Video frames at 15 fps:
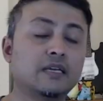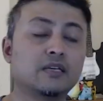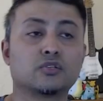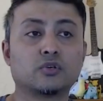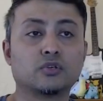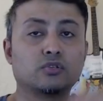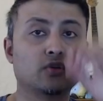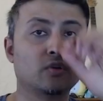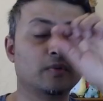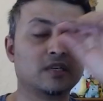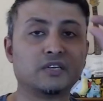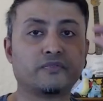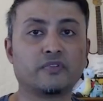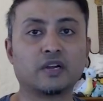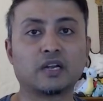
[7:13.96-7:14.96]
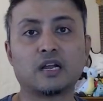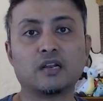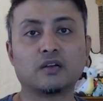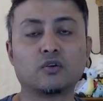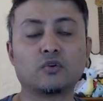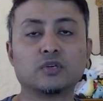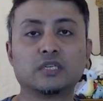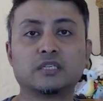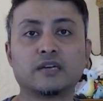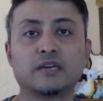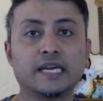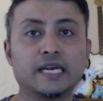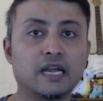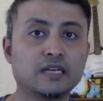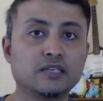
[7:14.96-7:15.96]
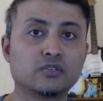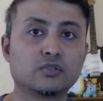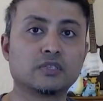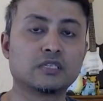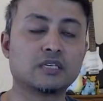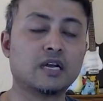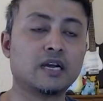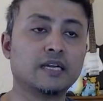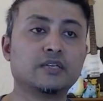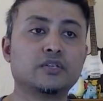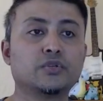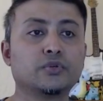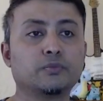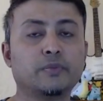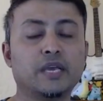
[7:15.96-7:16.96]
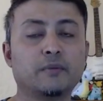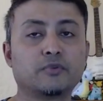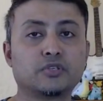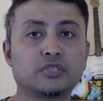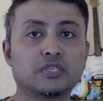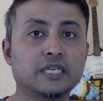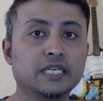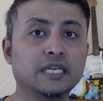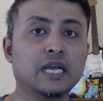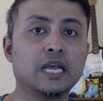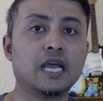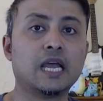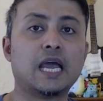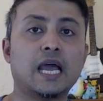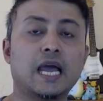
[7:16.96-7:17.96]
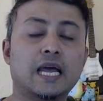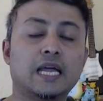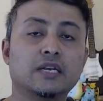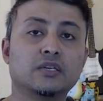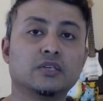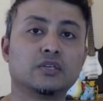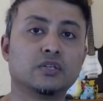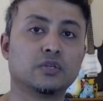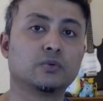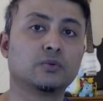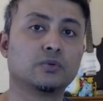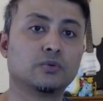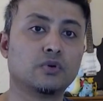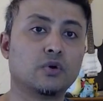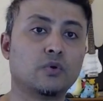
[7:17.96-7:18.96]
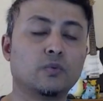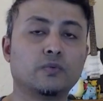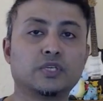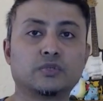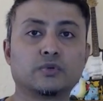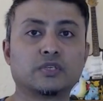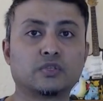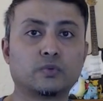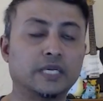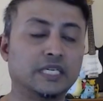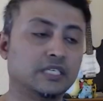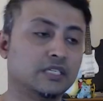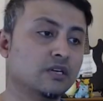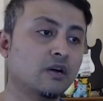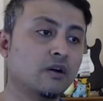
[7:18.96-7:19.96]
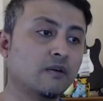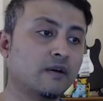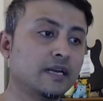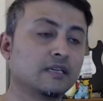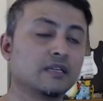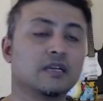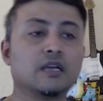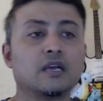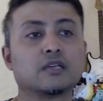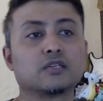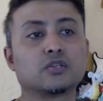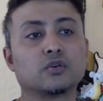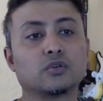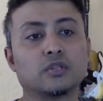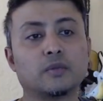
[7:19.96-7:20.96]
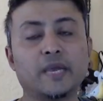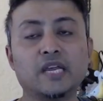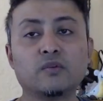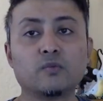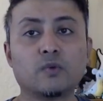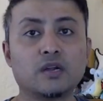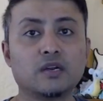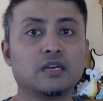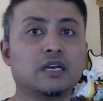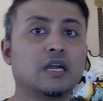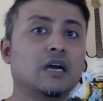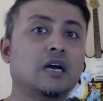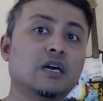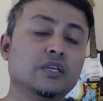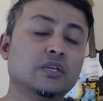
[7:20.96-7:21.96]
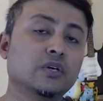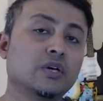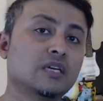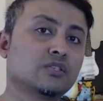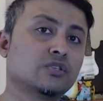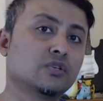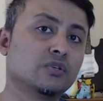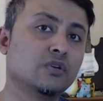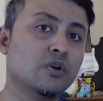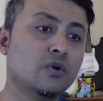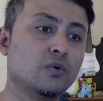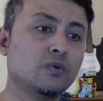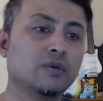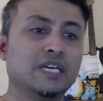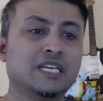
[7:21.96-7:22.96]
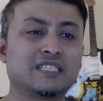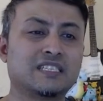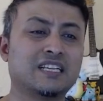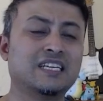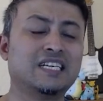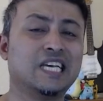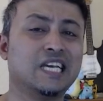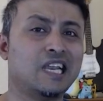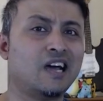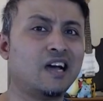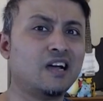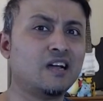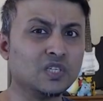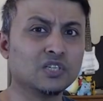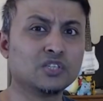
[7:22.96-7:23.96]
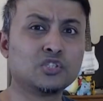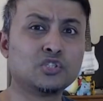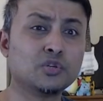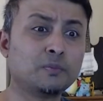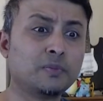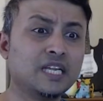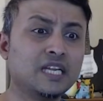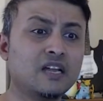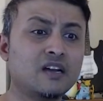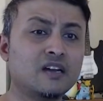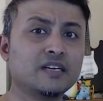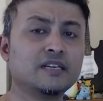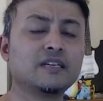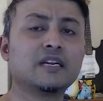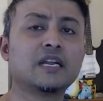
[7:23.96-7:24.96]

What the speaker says: So many different color coded train lines on the side you'll be able to see, and you'll know which one's which. All right, so the main one you guys should know is the DLR, Jubilee line,